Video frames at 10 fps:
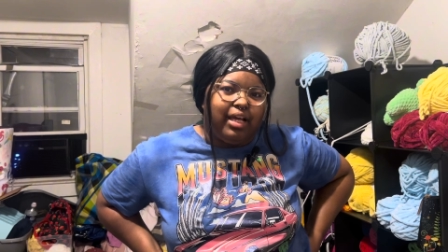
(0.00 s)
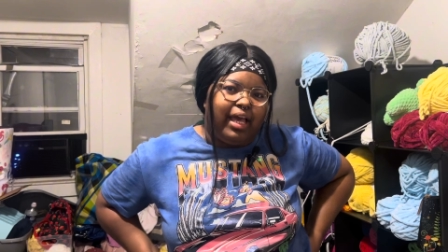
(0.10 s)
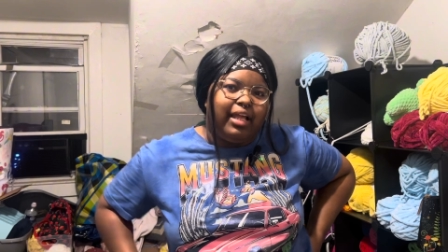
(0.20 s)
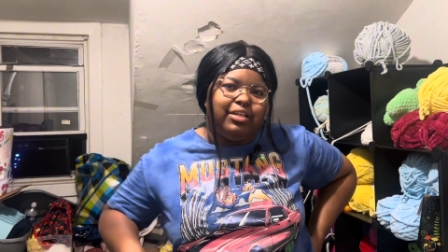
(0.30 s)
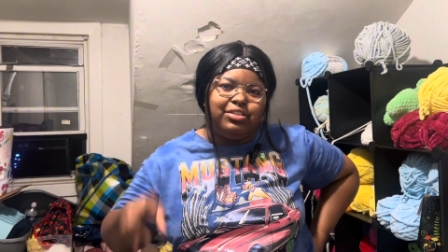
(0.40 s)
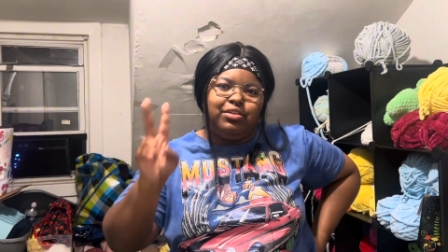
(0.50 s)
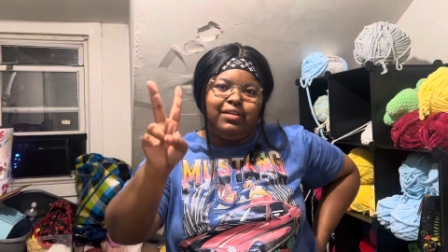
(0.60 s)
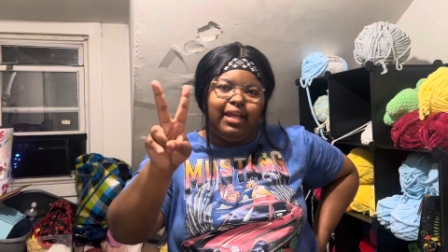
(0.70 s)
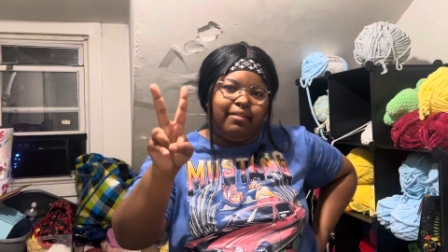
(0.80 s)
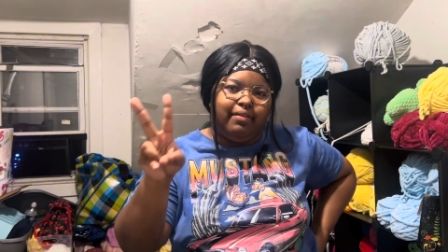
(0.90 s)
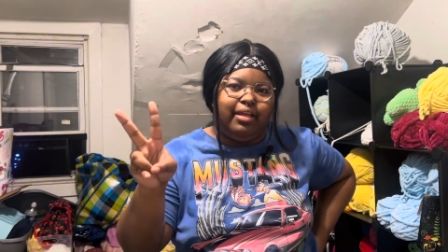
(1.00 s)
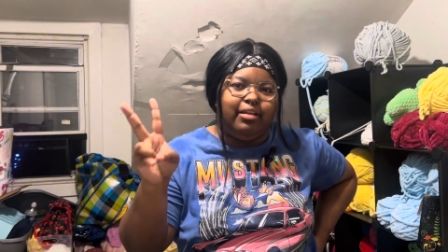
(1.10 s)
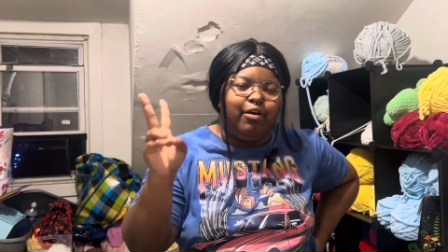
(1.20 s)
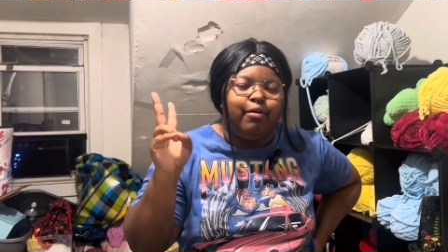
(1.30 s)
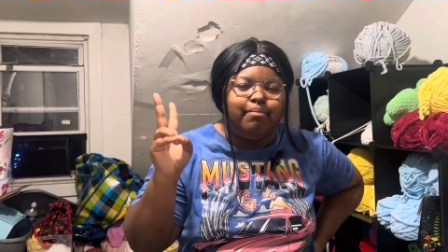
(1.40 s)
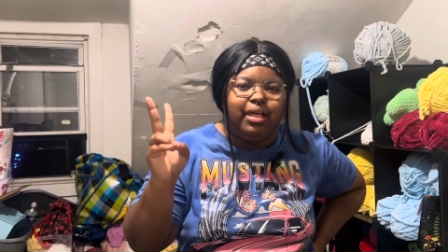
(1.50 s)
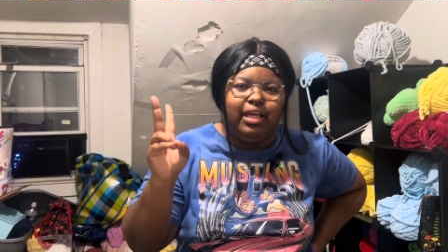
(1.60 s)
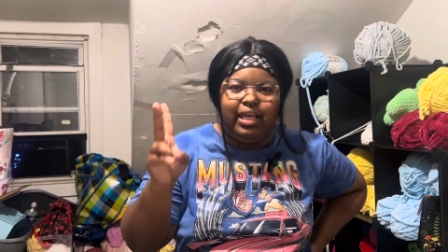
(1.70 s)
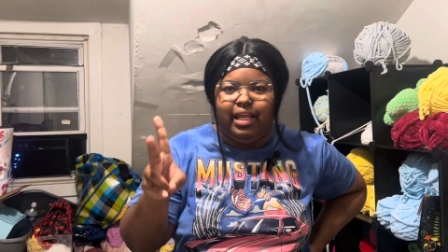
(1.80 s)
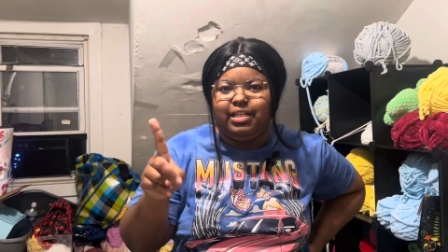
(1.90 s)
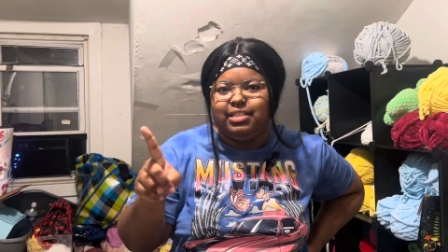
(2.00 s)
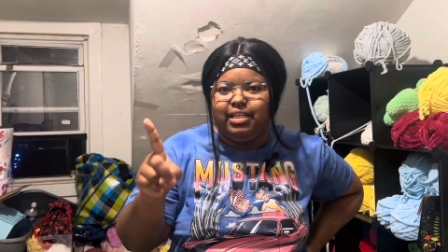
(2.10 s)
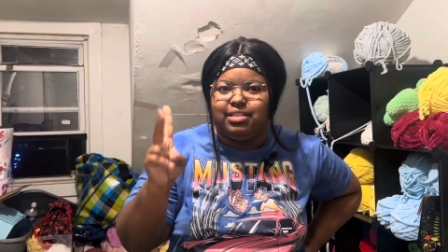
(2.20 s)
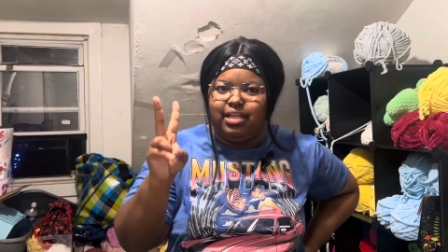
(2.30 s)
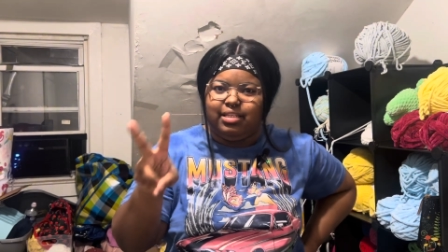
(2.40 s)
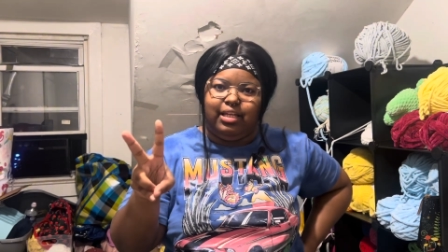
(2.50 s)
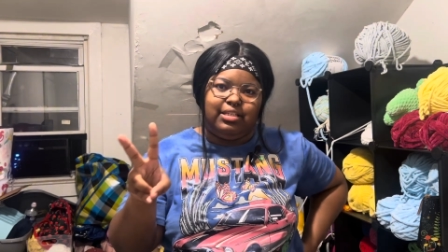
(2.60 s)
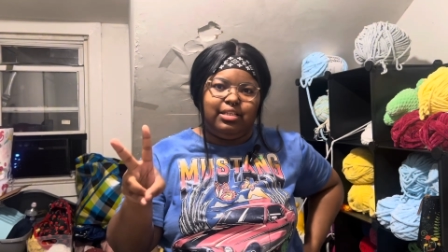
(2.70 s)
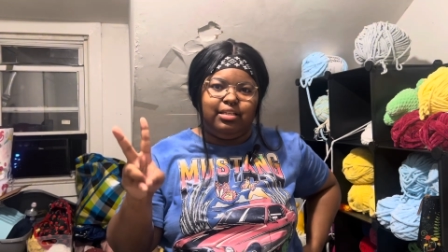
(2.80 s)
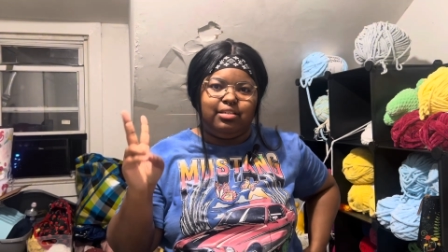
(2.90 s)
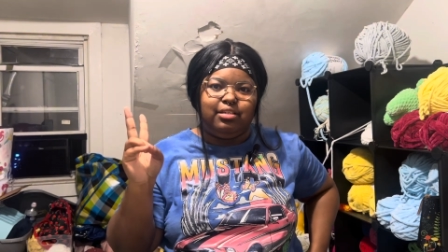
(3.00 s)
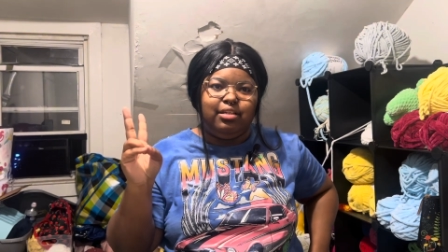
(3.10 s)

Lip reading: I had a 2-day event on May 18th and 19th.